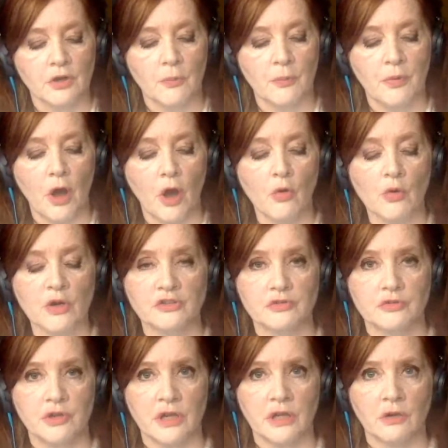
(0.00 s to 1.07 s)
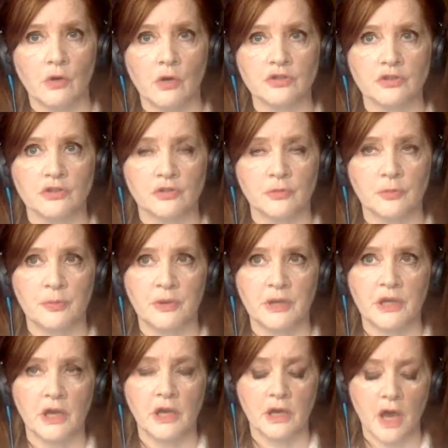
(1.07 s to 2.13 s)
you know, poetry. In order to
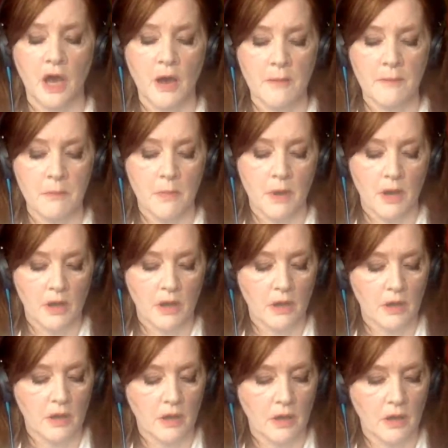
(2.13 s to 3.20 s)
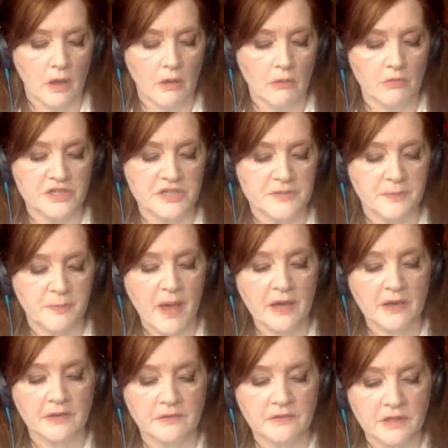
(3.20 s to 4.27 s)
become a
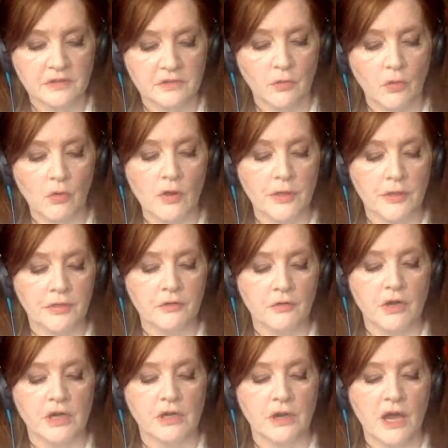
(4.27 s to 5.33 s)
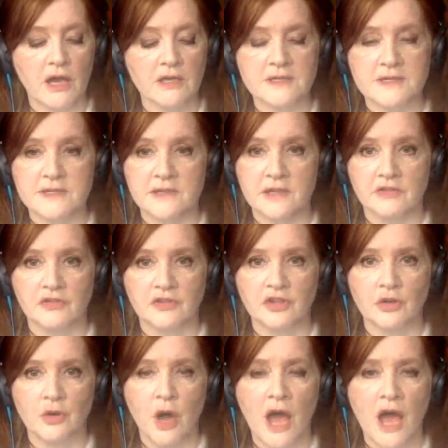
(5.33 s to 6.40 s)
respected author in
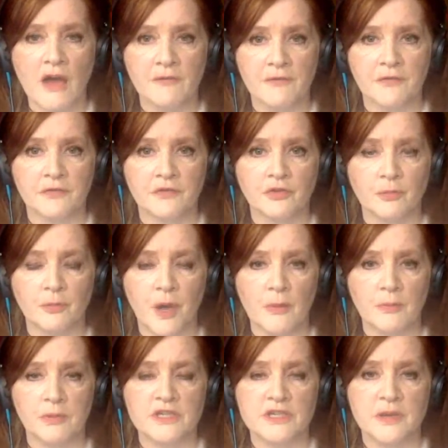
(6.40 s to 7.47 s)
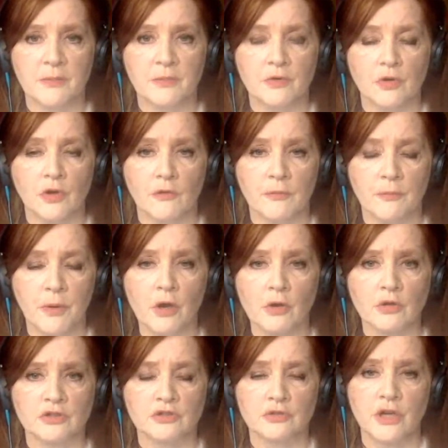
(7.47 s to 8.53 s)
Iceland, you have to publish a book of
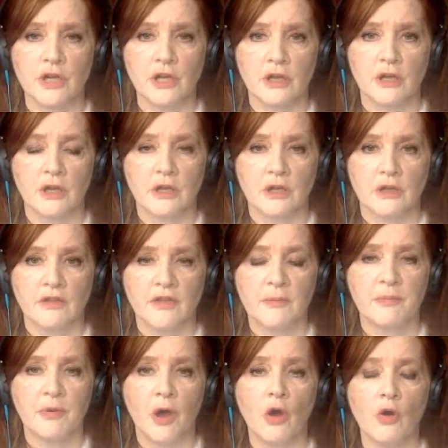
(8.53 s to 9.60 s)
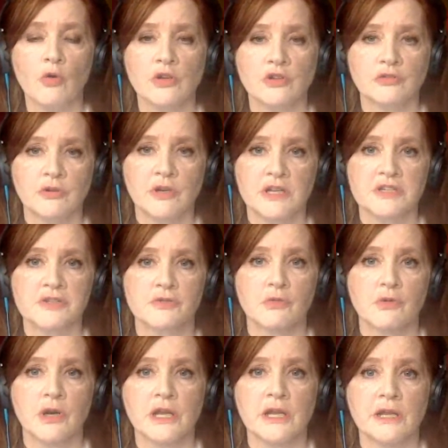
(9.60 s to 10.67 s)
poetry. Mm-hmm. The poetry
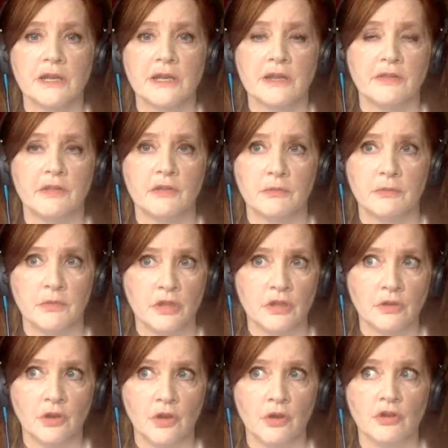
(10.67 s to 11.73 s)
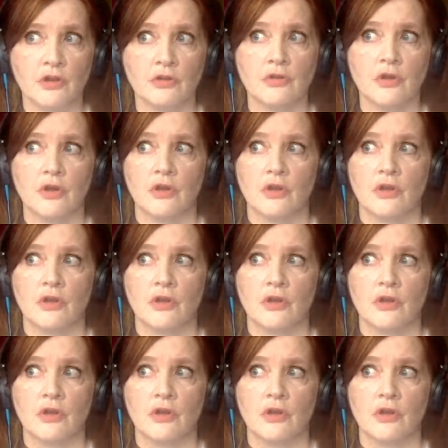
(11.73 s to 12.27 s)
is really, you know,